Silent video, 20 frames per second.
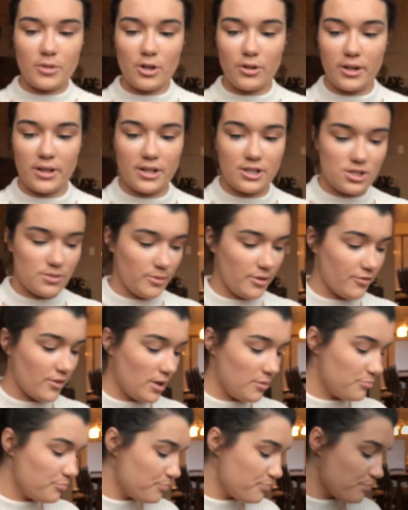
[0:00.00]
Okay, that should be
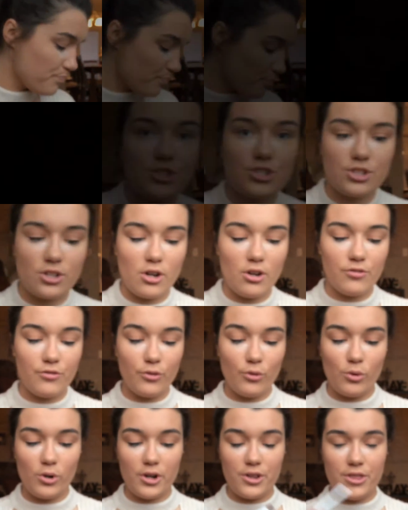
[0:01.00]
fine. So
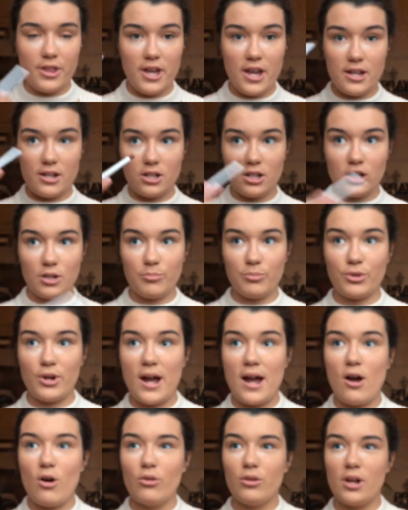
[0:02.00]
for the inner
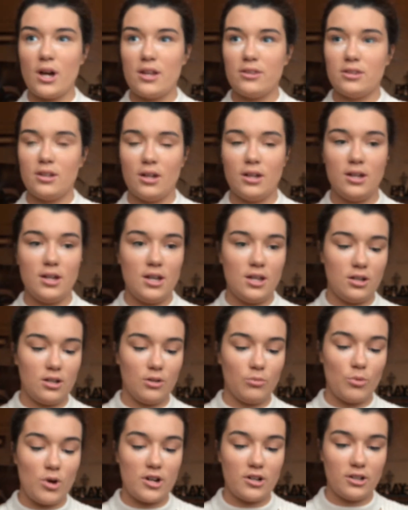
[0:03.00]
brown on the inner
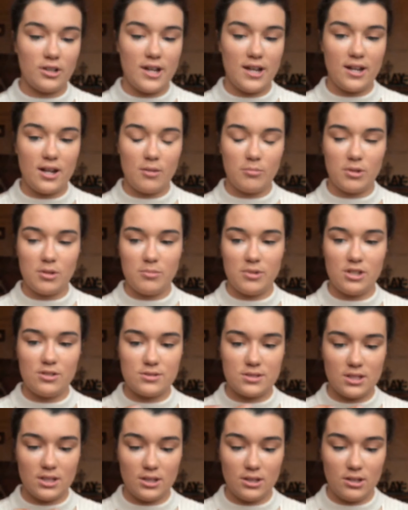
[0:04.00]
waterline, I'm going to be
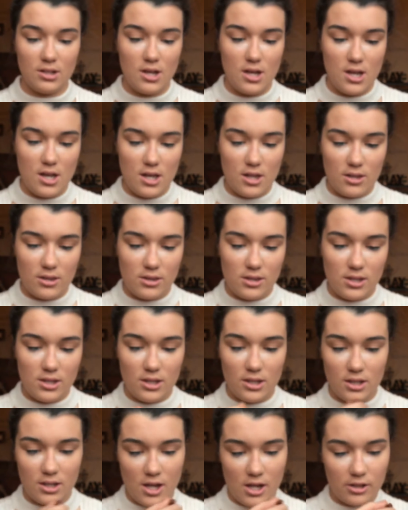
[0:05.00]
using
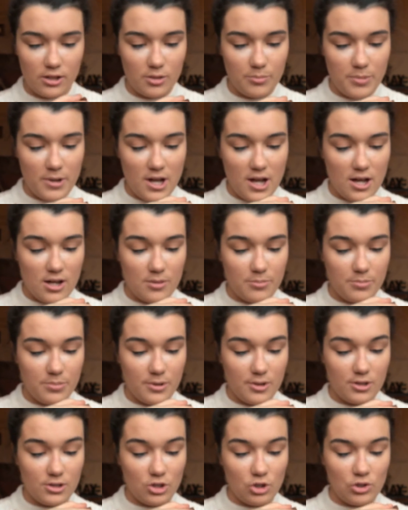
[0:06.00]
the ColourPop
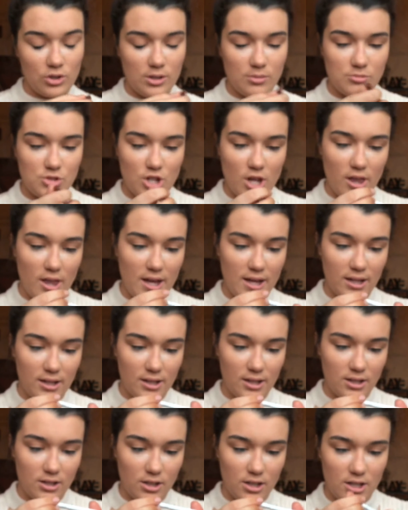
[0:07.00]
Cream Gel
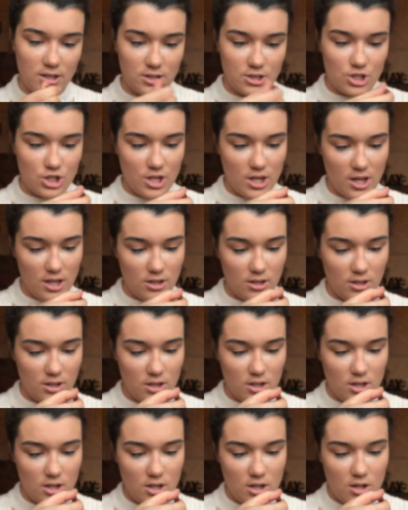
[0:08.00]
Eyeliner in the shade
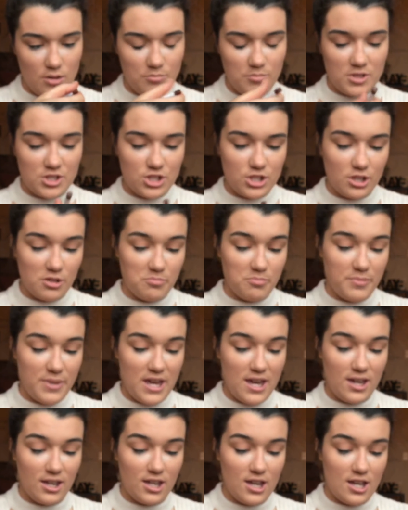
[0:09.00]
Mr.
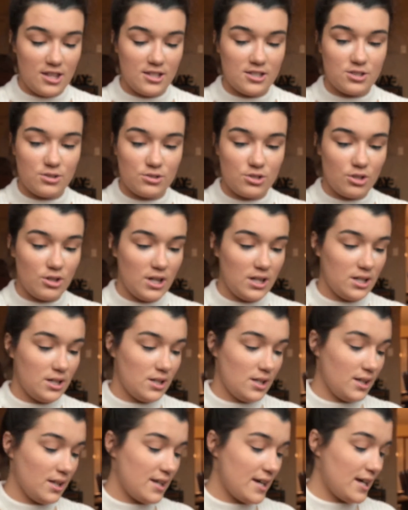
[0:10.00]
Bing, and this was created
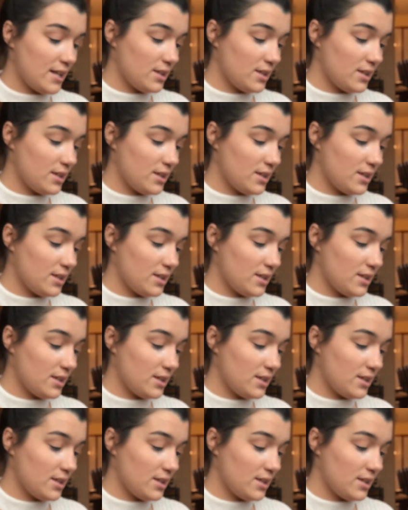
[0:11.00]
in